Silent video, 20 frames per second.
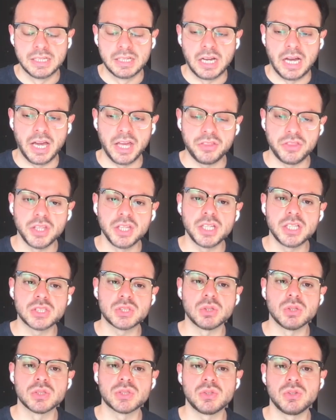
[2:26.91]
I think it is
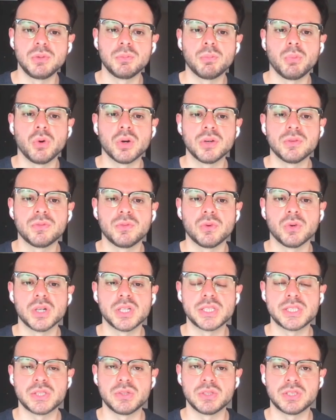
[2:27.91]
also important for
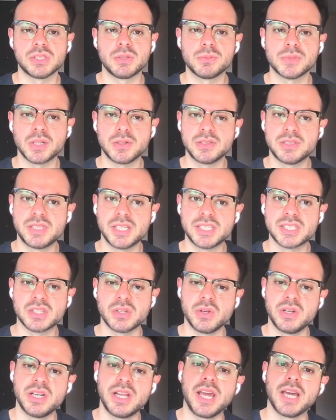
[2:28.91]
us to sometimes
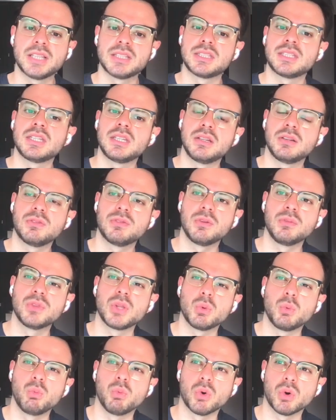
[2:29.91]
disconnect from the
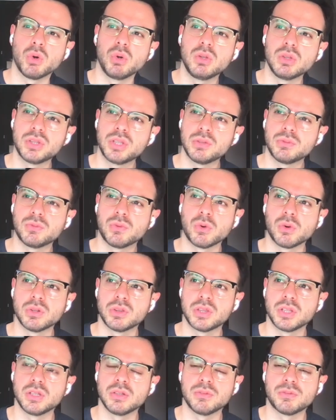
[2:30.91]
world for
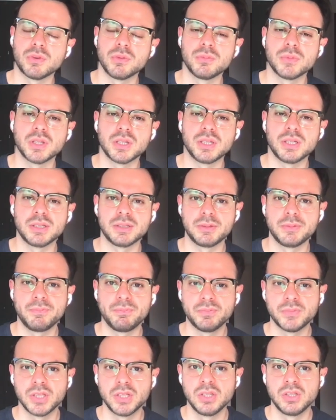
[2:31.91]
the from
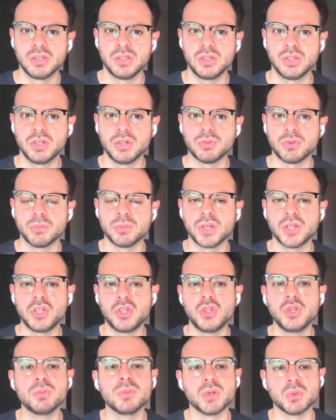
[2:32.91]
the
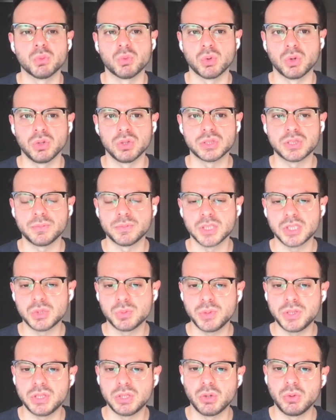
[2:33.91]
human world. Sometimes we
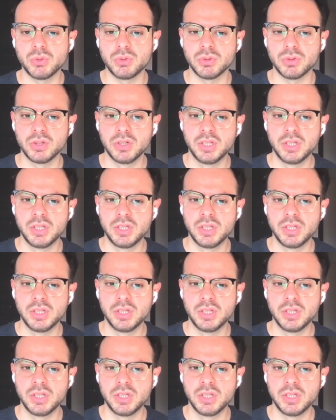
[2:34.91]
don't